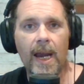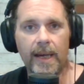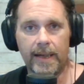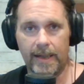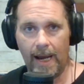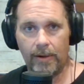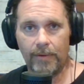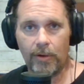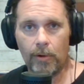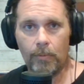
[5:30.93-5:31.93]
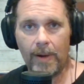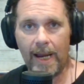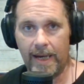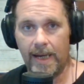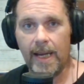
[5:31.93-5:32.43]
Get out of her
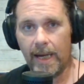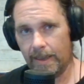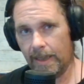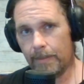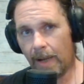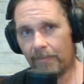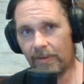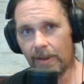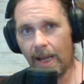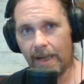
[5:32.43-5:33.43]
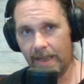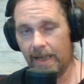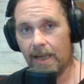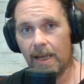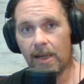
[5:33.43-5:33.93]
way. And Iman
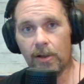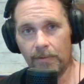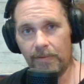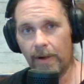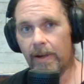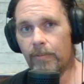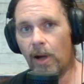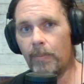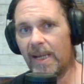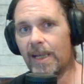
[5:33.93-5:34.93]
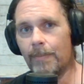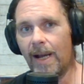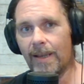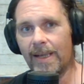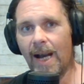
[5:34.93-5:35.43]
Vellani could very well make
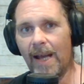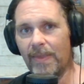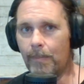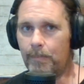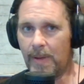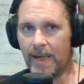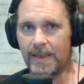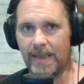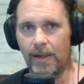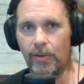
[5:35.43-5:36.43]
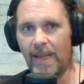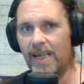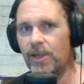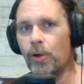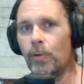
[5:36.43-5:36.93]
Kamala Khan the big deal that
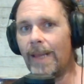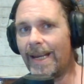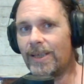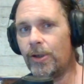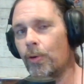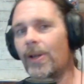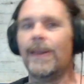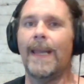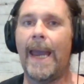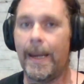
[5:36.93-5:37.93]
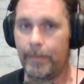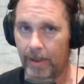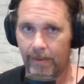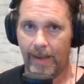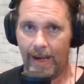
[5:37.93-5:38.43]
you like to claim
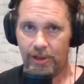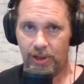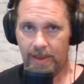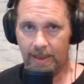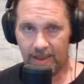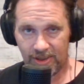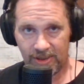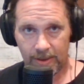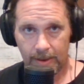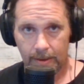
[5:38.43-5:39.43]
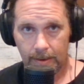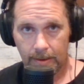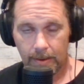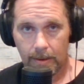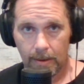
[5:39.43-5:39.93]
that she is.
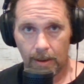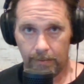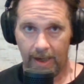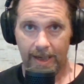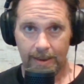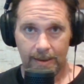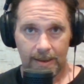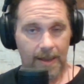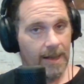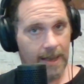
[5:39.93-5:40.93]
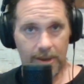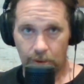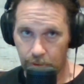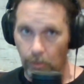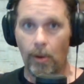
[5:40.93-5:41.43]
All right? Can
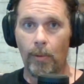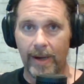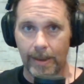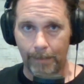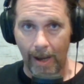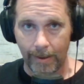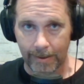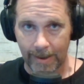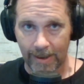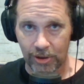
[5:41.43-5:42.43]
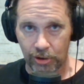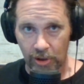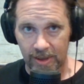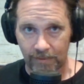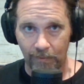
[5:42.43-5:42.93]
you throw away the politics
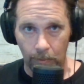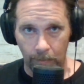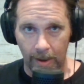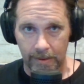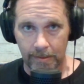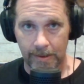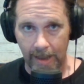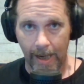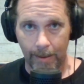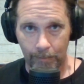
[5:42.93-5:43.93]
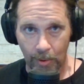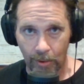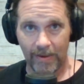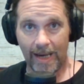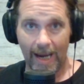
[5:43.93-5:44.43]
just for one damn
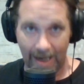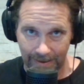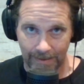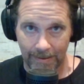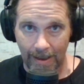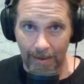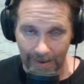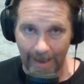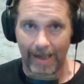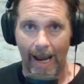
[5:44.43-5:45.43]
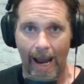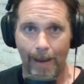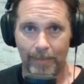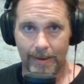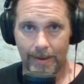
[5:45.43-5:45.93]
movie and let it
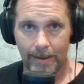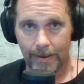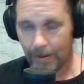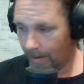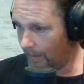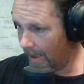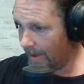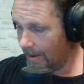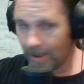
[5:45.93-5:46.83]
happen? All right?